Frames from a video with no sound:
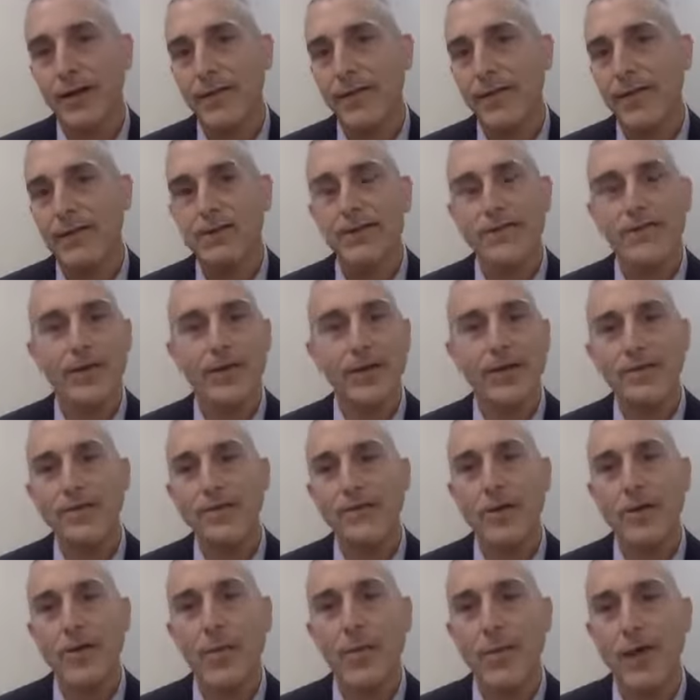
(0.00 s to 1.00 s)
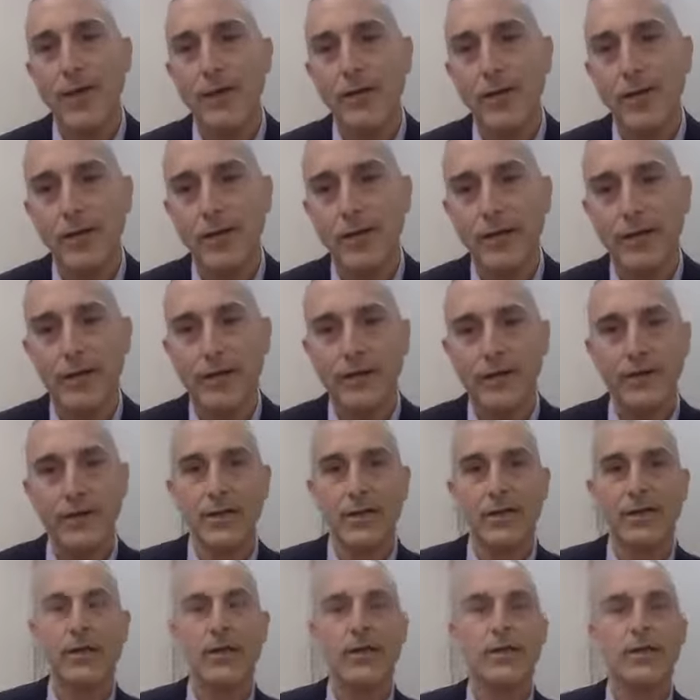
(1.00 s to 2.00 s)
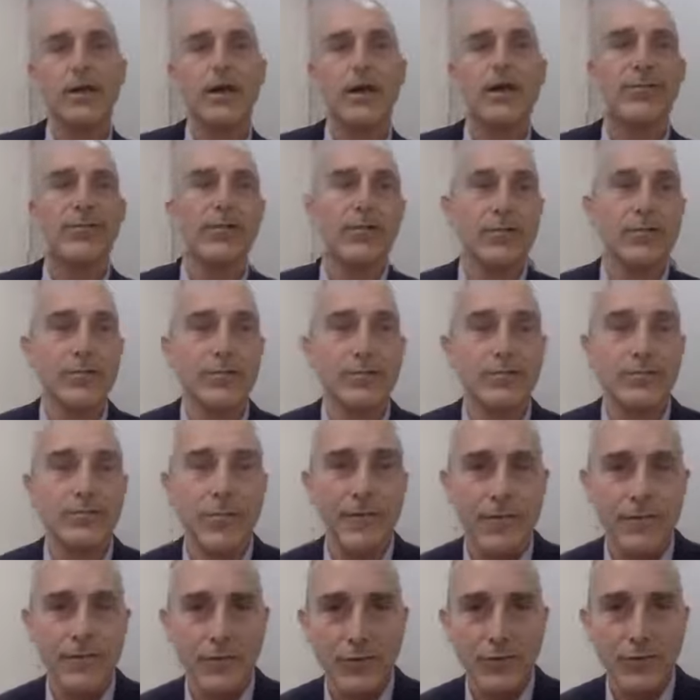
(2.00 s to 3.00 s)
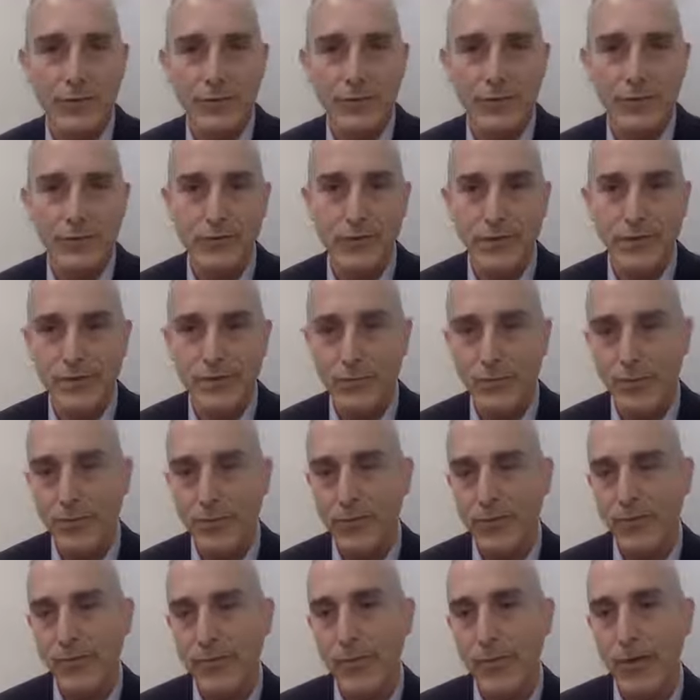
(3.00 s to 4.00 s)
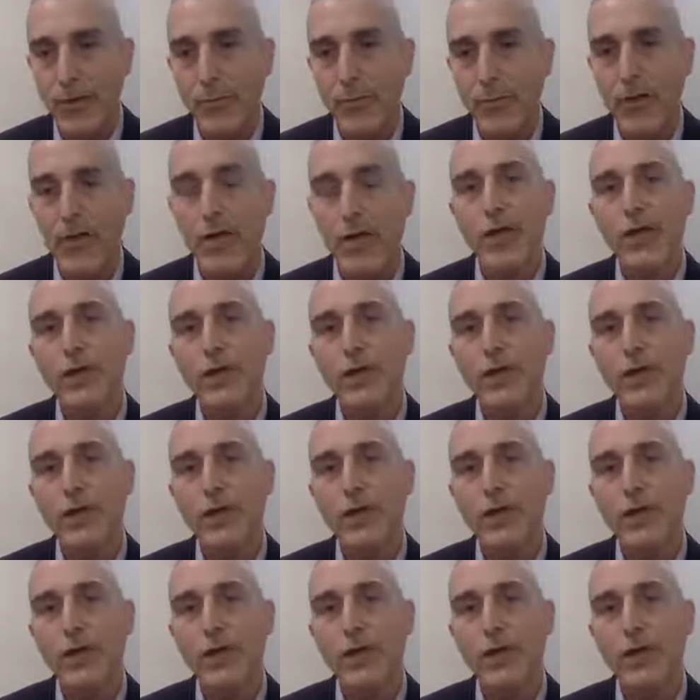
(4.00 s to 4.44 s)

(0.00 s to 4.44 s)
and that's a very small minority of the meniscal surgeries that we perform.